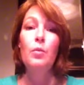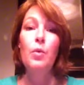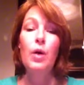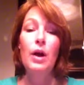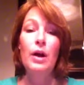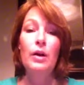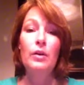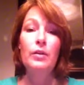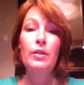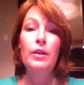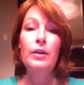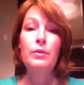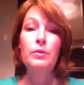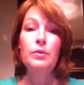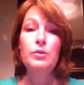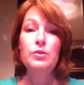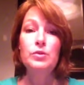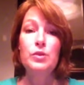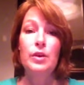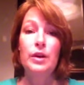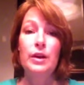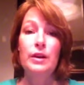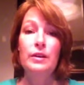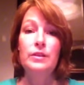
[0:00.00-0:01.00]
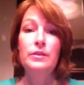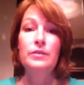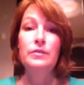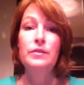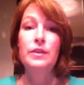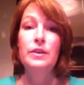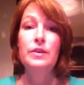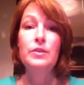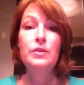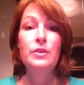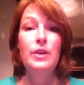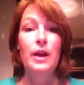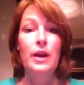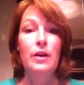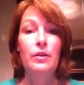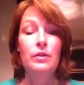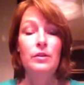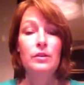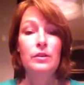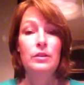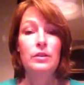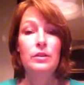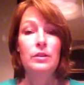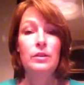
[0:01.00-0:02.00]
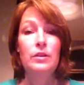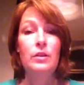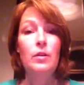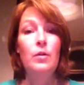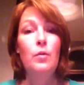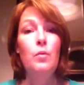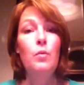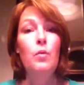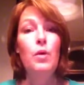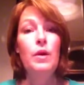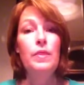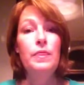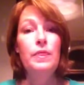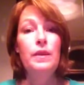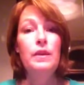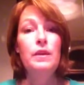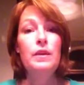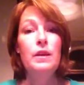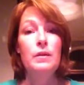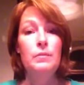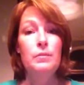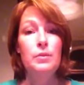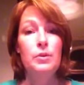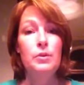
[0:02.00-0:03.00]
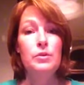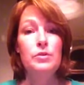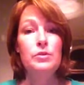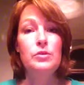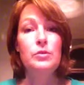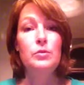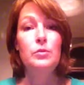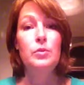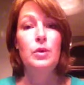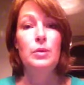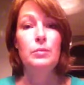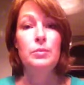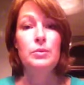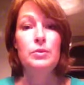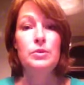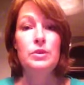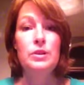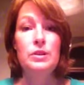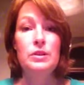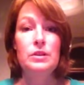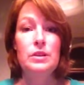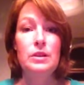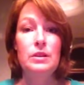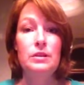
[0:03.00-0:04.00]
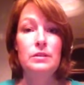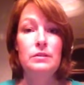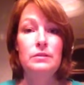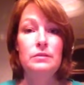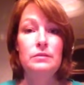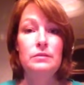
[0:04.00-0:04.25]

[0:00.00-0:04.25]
while they were trying to figure out what the numbers represented.